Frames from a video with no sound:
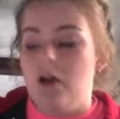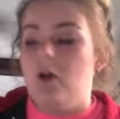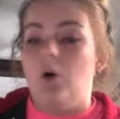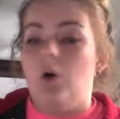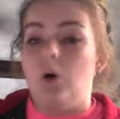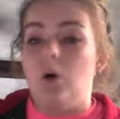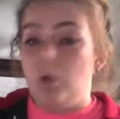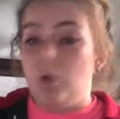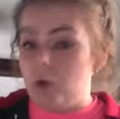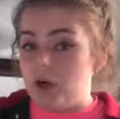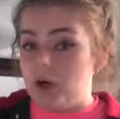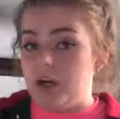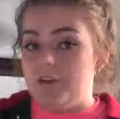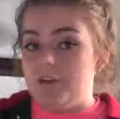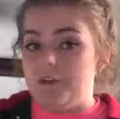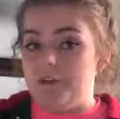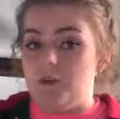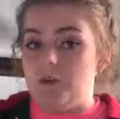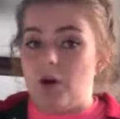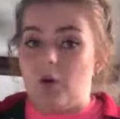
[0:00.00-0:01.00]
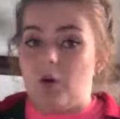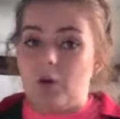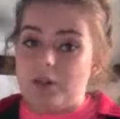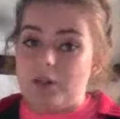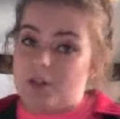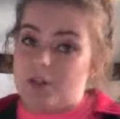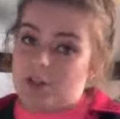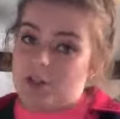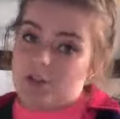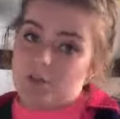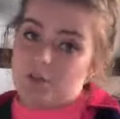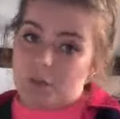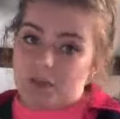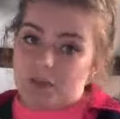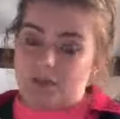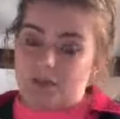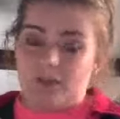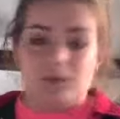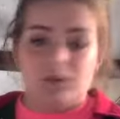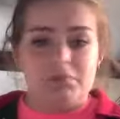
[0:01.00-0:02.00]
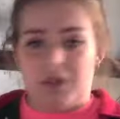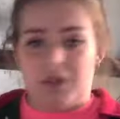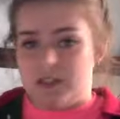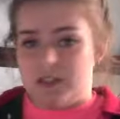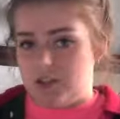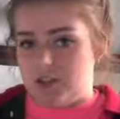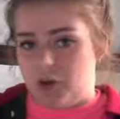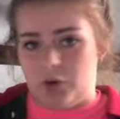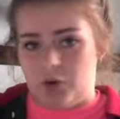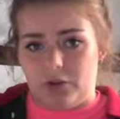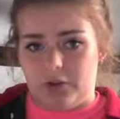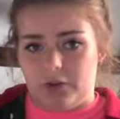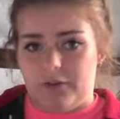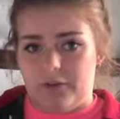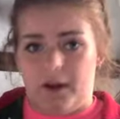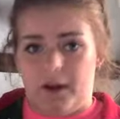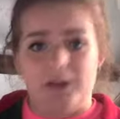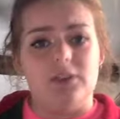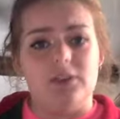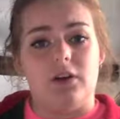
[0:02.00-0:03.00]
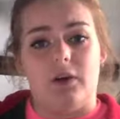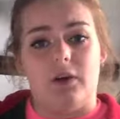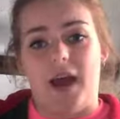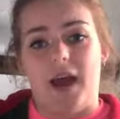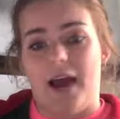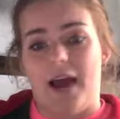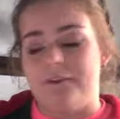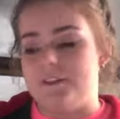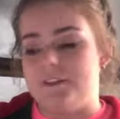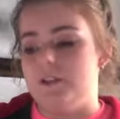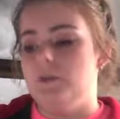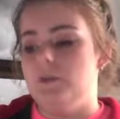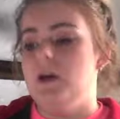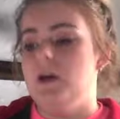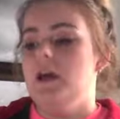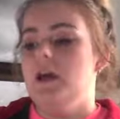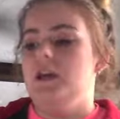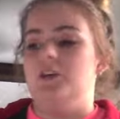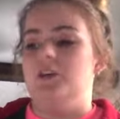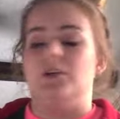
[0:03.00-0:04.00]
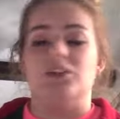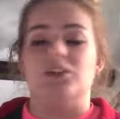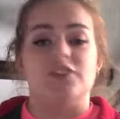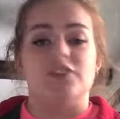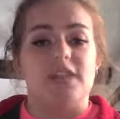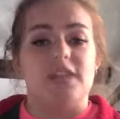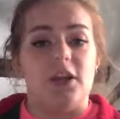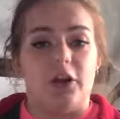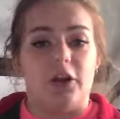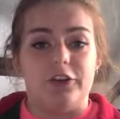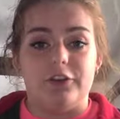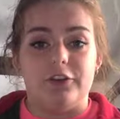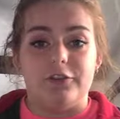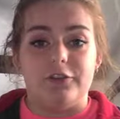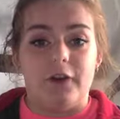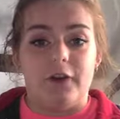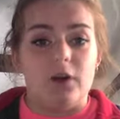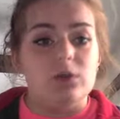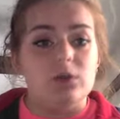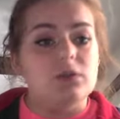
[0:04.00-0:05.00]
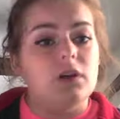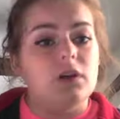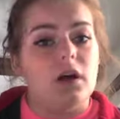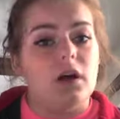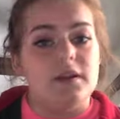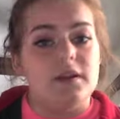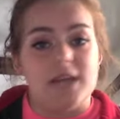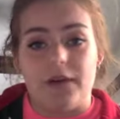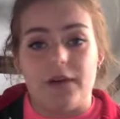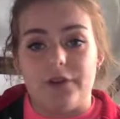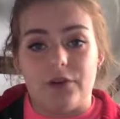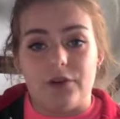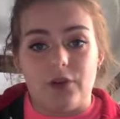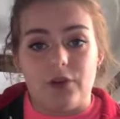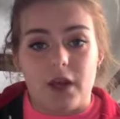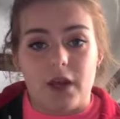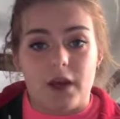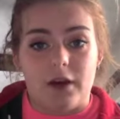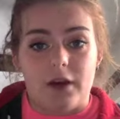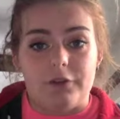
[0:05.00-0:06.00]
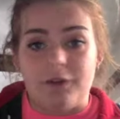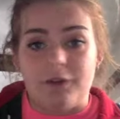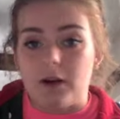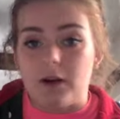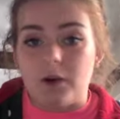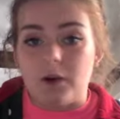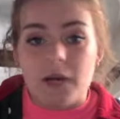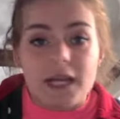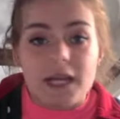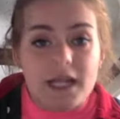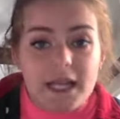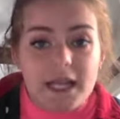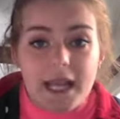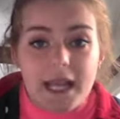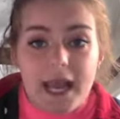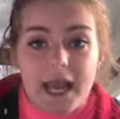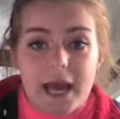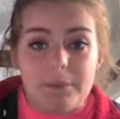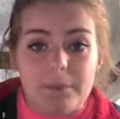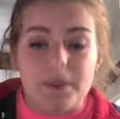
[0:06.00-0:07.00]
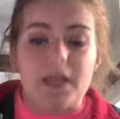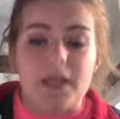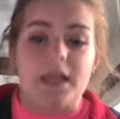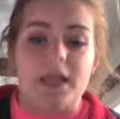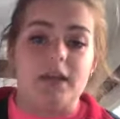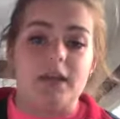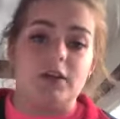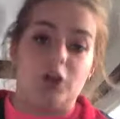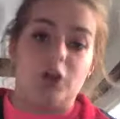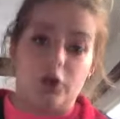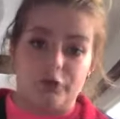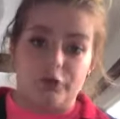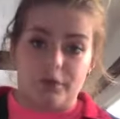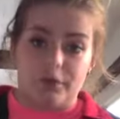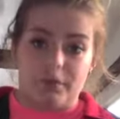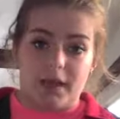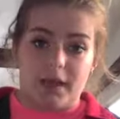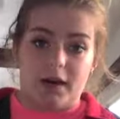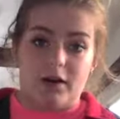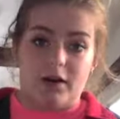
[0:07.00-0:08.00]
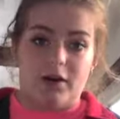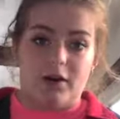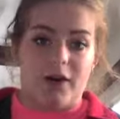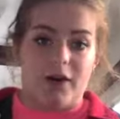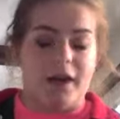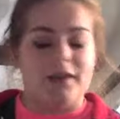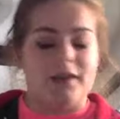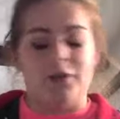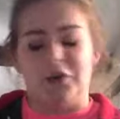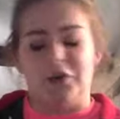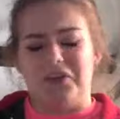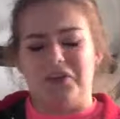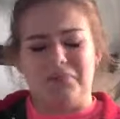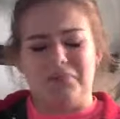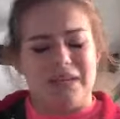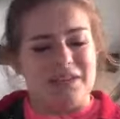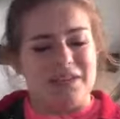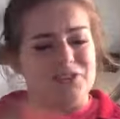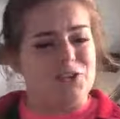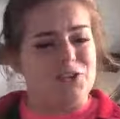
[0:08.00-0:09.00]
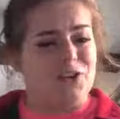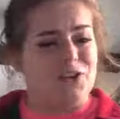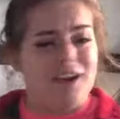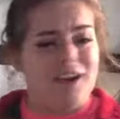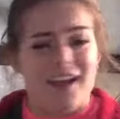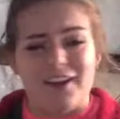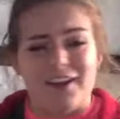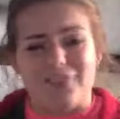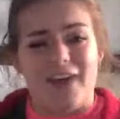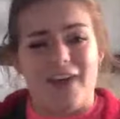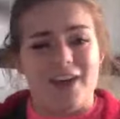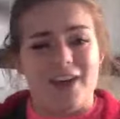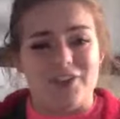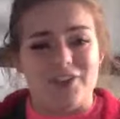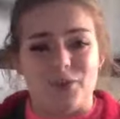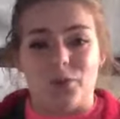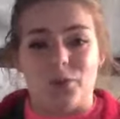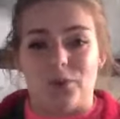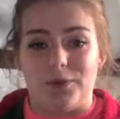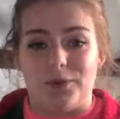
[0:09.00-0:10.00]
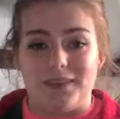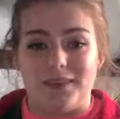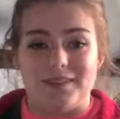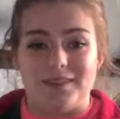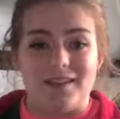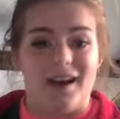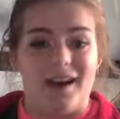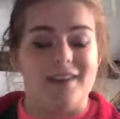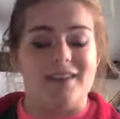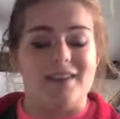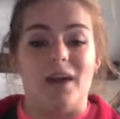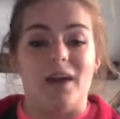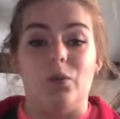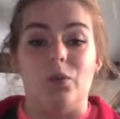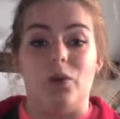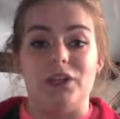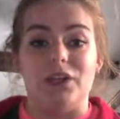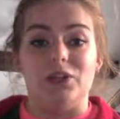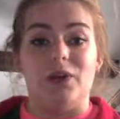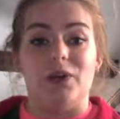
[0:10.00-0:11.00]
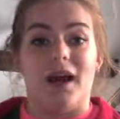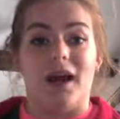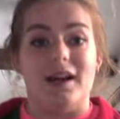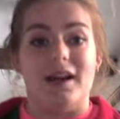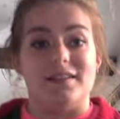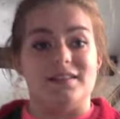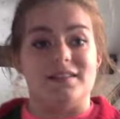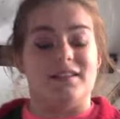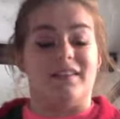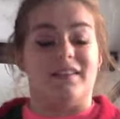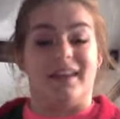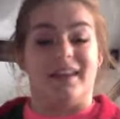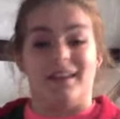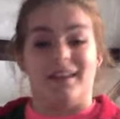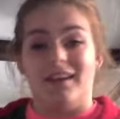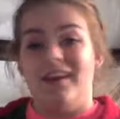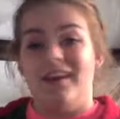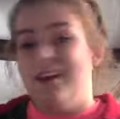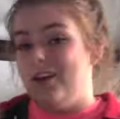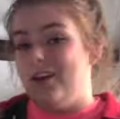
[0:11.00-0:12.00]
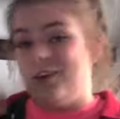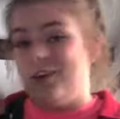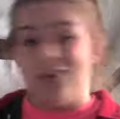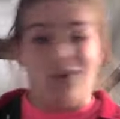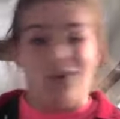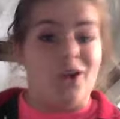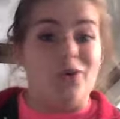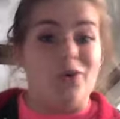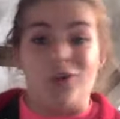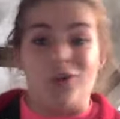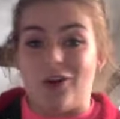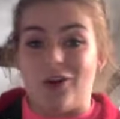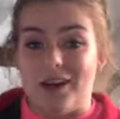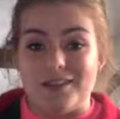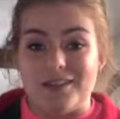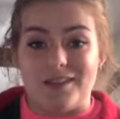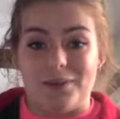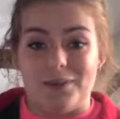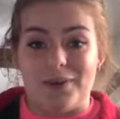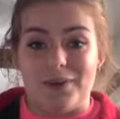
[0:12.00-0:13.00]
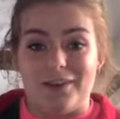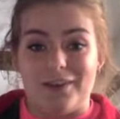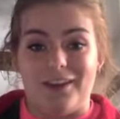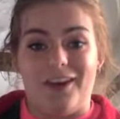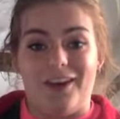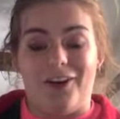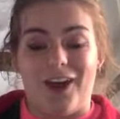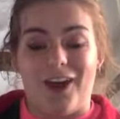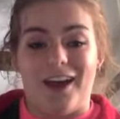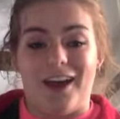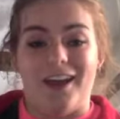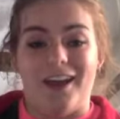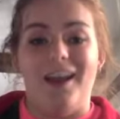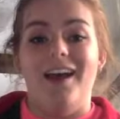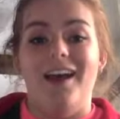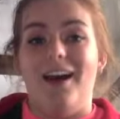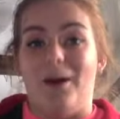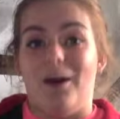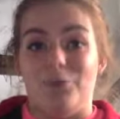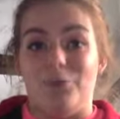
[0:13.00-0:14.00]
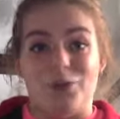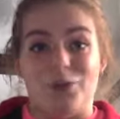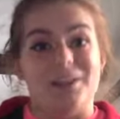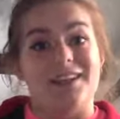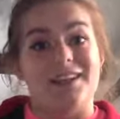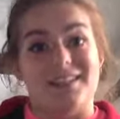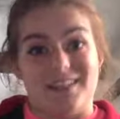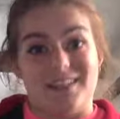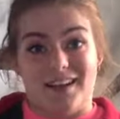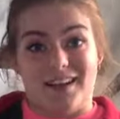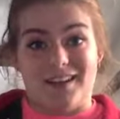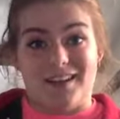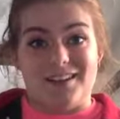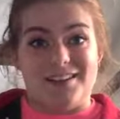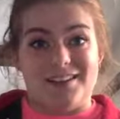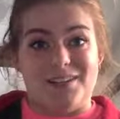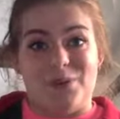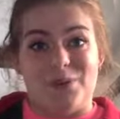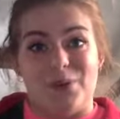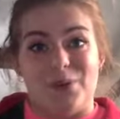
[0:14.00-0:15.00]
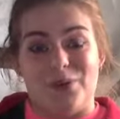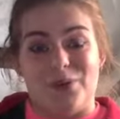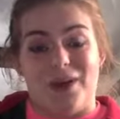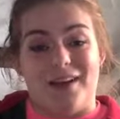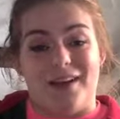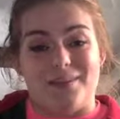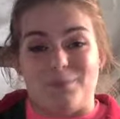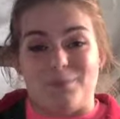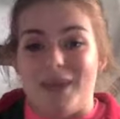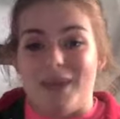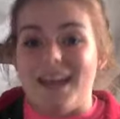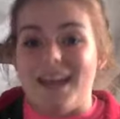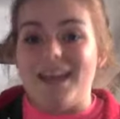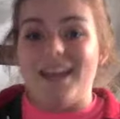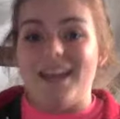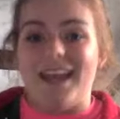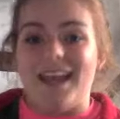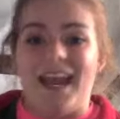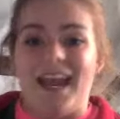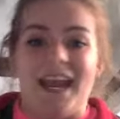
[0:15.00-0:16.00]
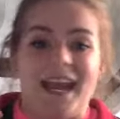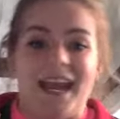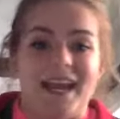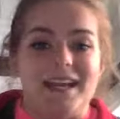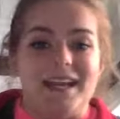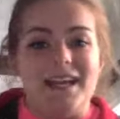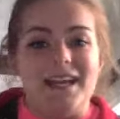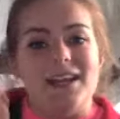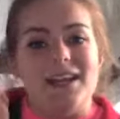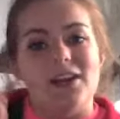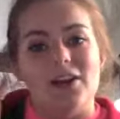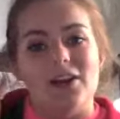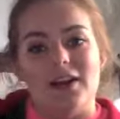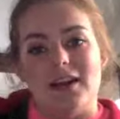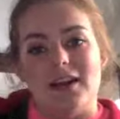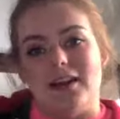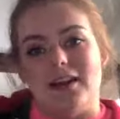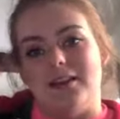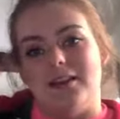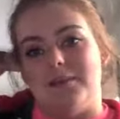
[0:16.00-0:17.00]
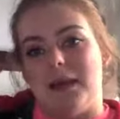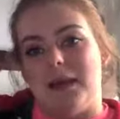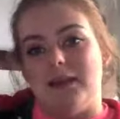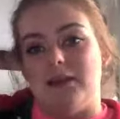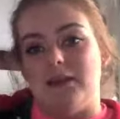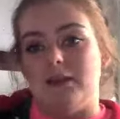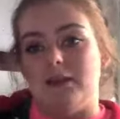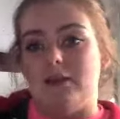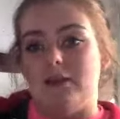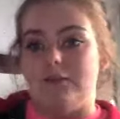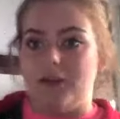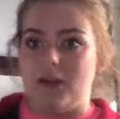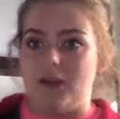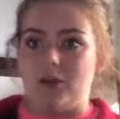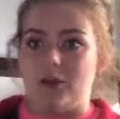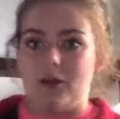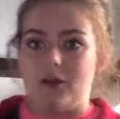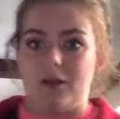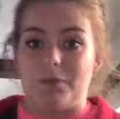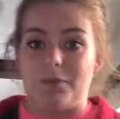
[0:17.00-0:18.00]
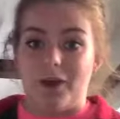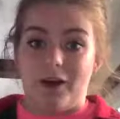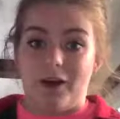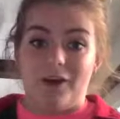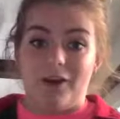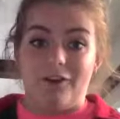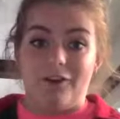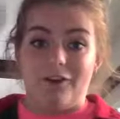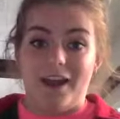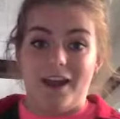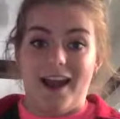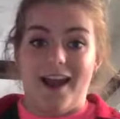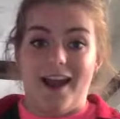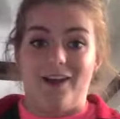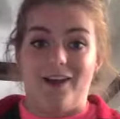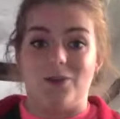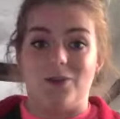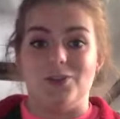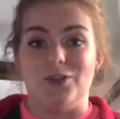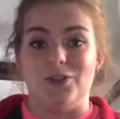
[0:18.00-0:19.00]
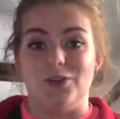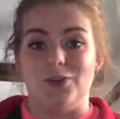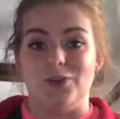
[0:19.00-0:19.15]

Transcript: Or if you don't want to use Pixlr, that's totally fine. You don't have to. You can just get on your phone, download a photo editing app, and go from there, okay? You can be as creative as you want with this, guys. I want you guys to, like, go crazy with it, okay? I'm really excited to see what you guys make, and here is my little video clip of how to